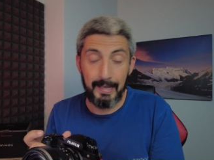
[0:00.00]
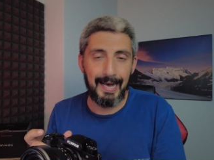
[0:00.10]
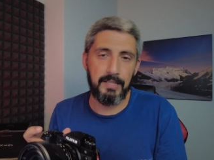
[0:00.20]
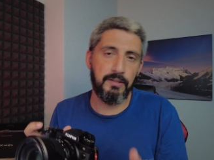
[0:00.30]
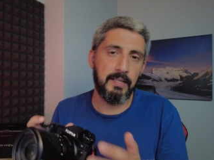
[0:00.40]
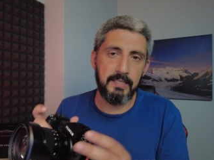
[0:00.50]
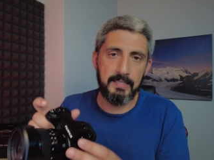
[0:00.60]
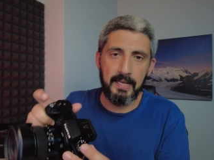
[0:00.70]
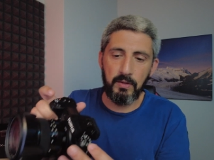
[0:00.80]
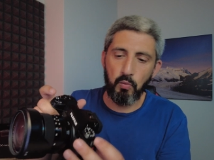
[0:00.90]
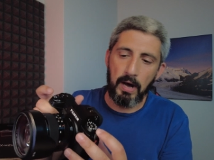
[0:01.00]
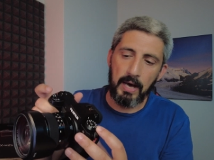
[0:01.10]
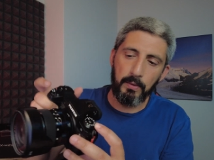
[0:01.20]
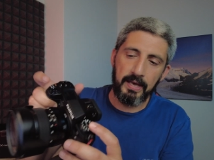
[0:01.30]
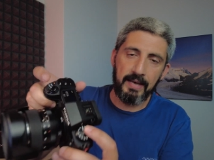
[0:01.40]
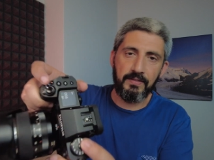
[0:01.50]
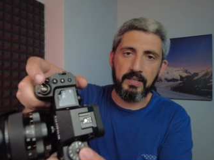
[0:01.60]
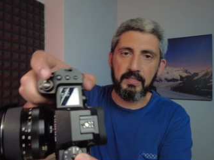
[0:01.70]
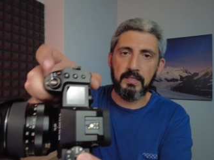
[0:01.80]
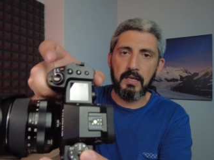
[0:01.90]
I don't understand why we have
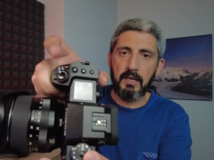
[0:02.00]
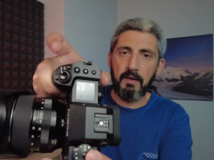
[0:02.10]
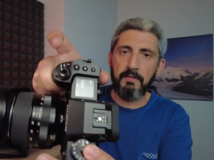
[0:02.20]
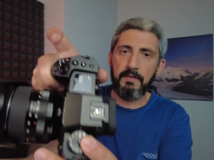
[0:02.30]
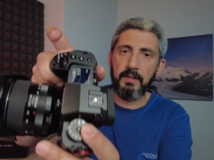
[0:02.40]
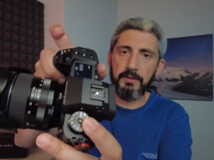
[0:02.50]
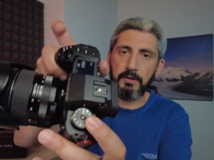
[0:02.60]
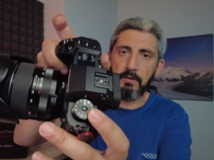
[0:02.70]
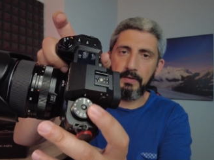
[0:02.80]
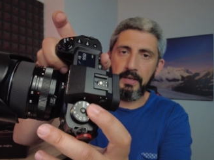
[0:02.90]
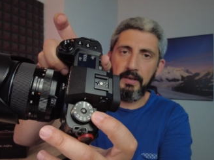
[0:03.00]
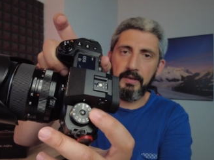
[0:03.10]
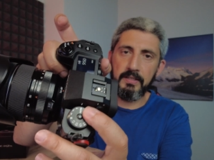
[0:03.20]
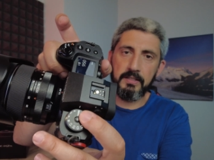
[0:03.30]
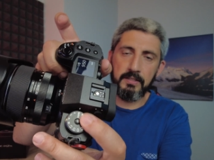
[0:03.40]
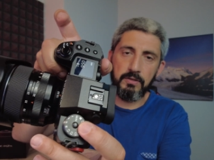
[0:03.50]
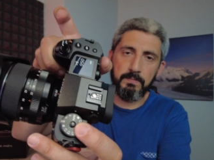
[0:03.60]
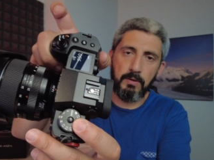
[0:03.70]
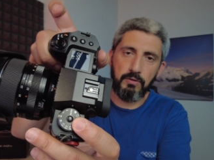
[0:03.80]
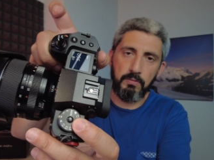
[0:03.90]
this filter over here. This is
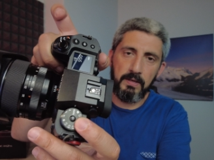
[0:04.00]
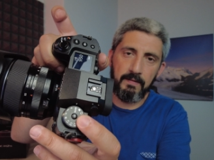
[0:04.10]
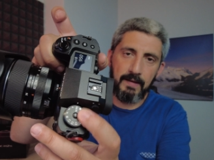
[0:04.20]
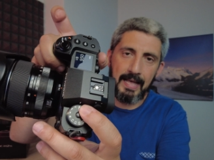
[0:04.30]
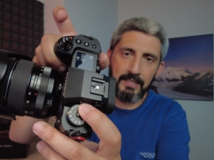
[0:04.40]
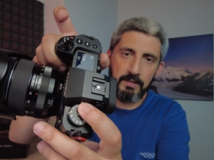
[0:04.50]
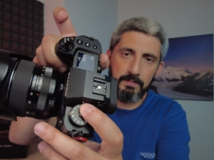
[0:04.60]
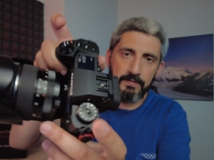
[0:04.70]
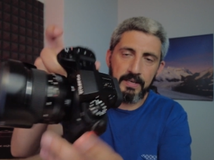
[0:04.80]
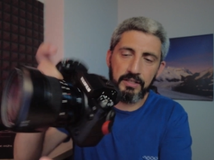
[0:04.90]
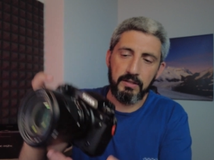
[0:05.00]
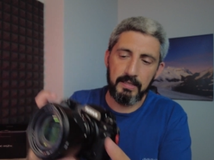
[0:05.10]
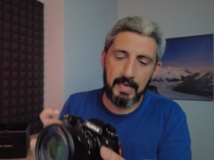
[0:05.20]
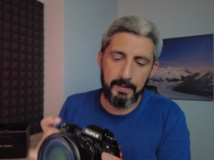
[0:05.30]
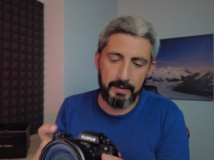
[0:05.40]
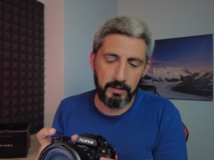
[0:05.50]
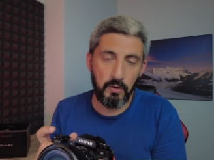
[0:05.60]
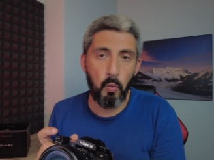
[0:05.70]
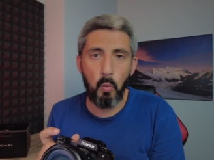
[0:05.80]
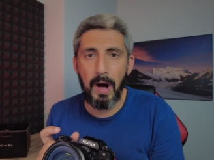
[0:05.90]
supposed to be a flagship professional camera. I don't know
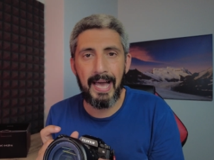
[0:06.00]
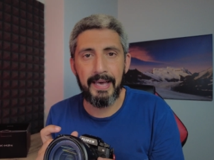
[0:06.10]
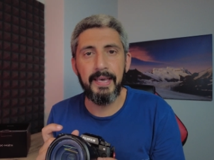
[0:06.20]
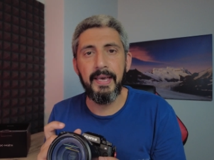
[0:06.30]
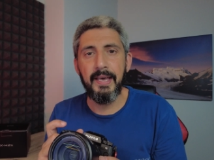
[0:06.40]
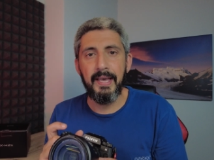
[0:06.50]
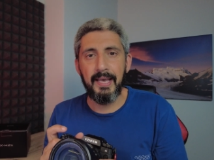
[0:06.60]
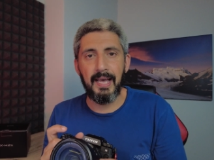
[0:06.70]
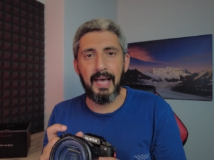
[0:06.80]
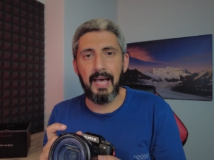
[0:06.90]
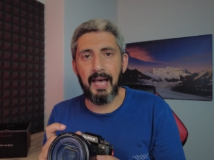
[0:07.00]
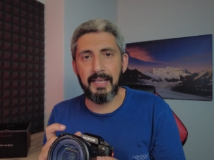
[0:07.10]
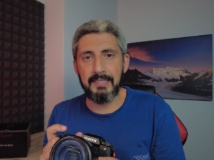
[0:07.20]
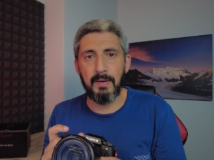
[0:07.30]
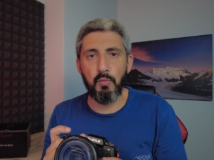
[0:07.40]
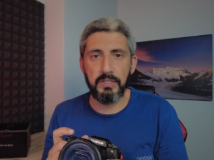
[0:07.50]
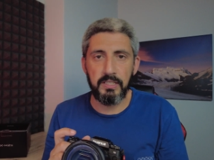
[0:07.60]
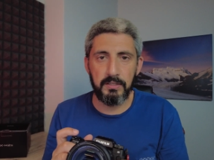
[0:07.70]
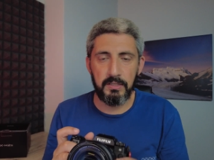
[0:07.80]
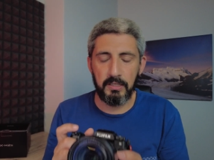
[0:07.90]
why someone
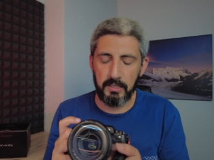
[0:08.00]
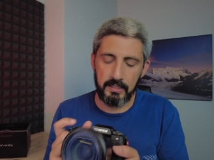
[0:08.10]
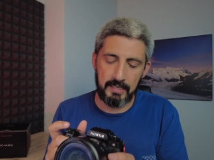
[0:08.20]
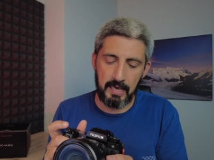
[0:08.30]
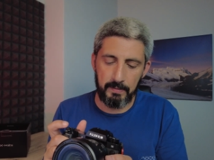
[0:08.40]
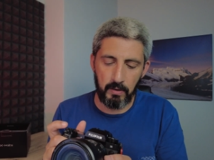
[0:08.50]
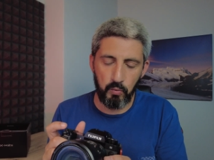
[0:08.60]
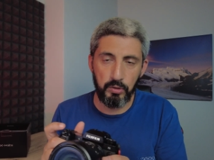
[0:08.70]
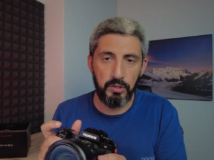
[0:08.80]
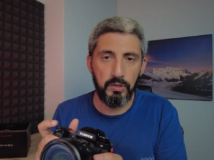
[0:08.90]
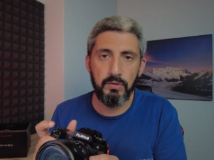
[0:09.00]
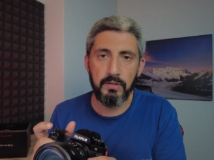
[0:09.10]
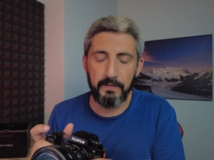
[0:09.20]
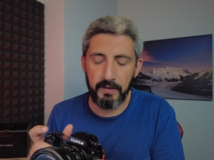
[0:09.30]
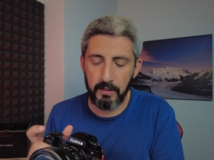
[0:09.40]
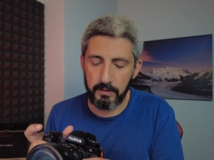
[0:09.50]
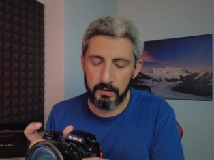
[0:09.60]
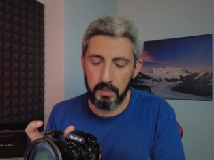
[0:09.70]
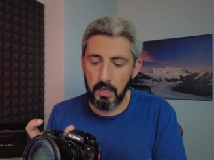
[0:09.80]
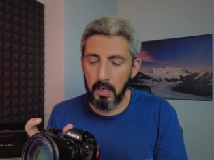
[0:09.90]
interested in this camera would use the
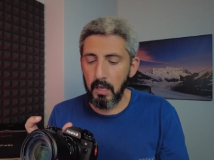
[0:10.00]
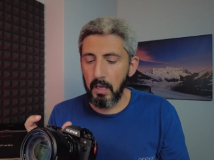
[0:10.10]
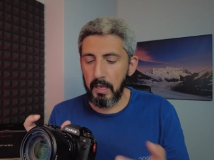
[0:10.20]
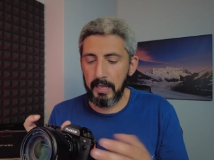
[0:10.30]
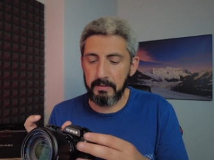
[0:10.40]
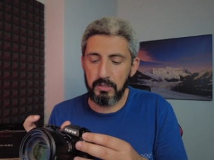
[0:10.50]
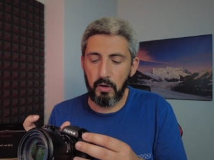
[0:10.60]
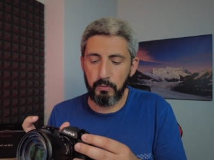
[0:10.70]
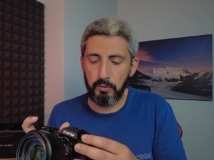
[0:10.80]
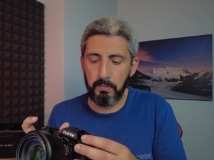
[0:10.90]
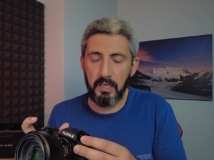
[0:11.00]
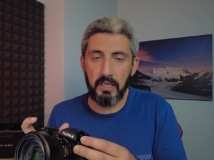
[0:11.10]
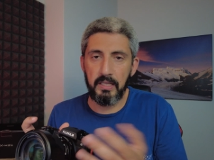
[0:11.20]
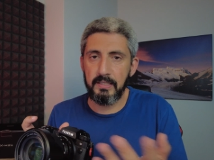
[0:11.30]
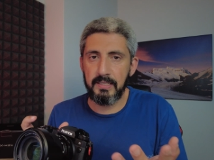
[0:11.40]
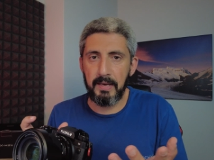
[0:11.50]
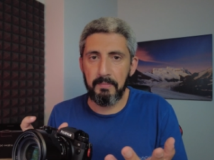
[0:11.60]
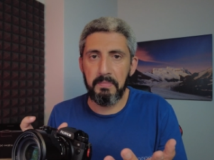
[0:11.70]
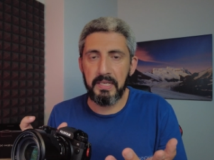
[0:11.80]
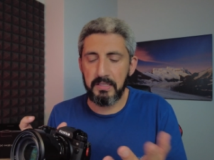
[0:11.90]
filters, and so to me it's a
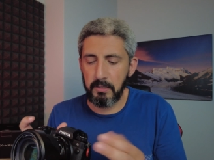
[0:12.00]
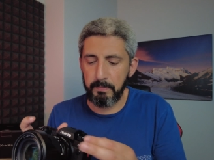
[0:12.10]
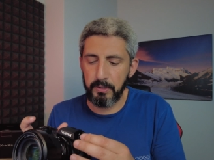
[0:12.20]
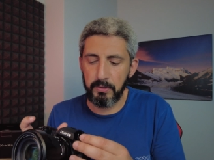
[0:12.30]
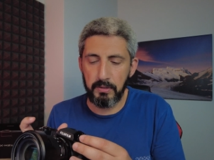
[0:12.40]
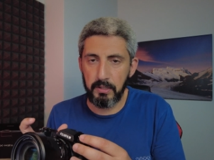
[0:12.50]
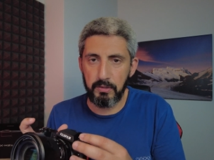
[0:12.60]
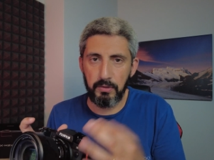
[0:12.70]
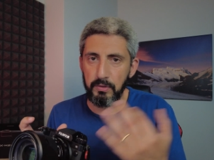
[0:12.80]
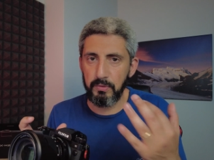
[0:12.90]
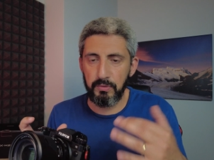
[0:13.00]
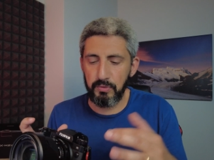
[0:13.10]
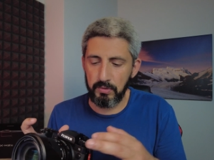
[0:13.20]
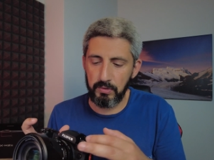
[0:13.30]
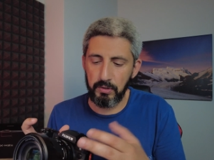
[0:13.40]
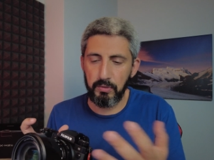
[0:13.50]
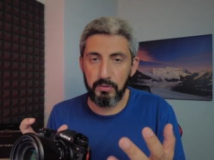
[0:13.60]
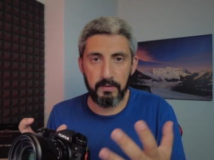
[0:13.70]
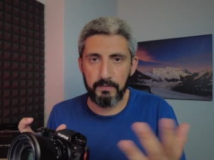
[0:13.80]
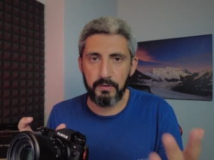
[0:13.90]
missed opportunity to
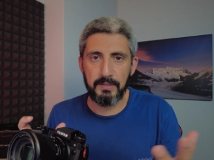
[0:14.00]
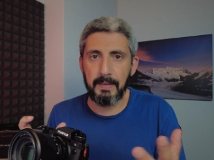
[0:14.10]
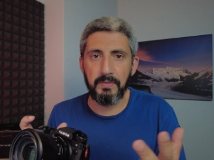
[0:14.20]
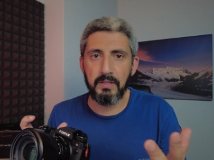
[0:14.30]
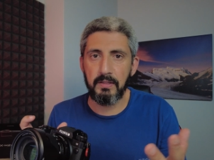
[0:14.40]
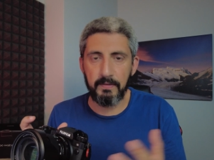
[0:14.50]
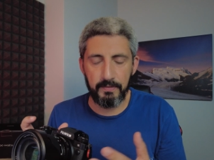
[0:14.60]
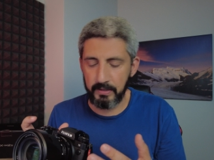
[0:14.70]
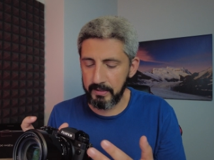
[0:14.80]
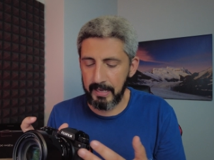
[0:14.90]
use it for something different.